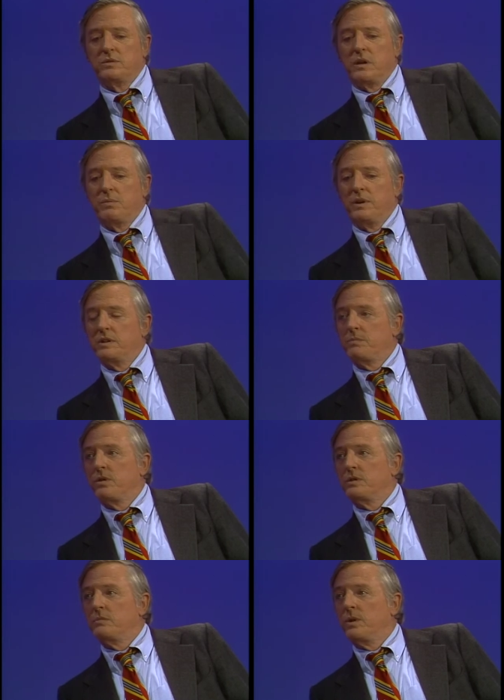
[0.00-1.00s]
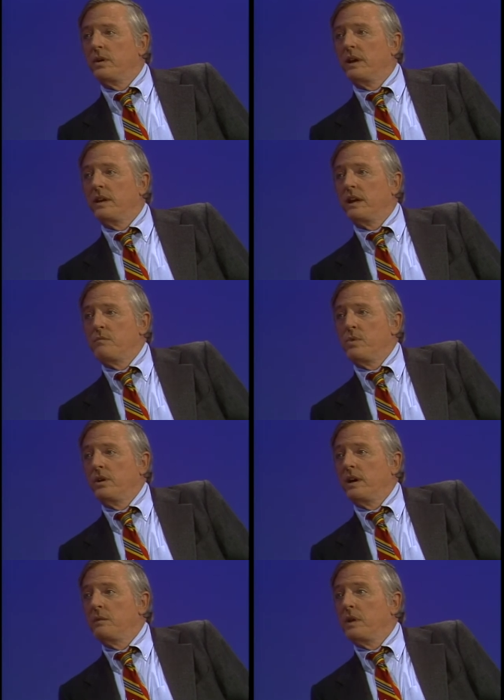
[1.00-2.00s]
not predisposed to murder, and they but never
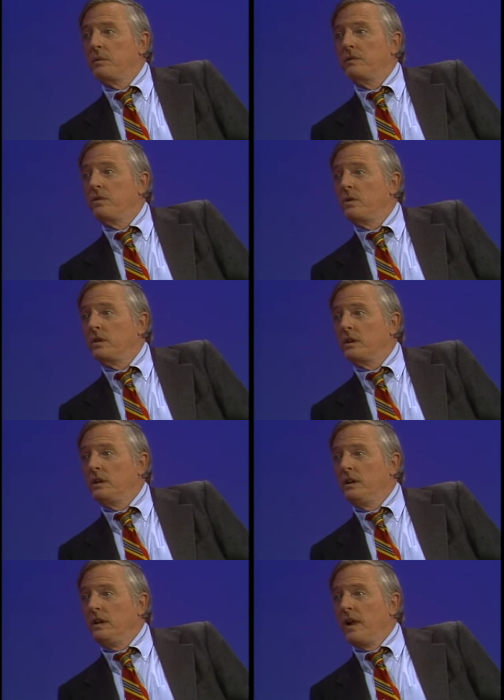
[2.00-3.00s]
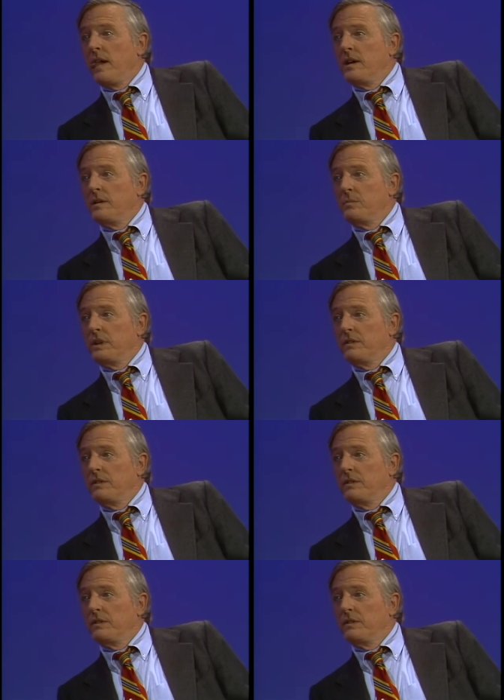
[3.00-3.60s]
murdered anybody before. But I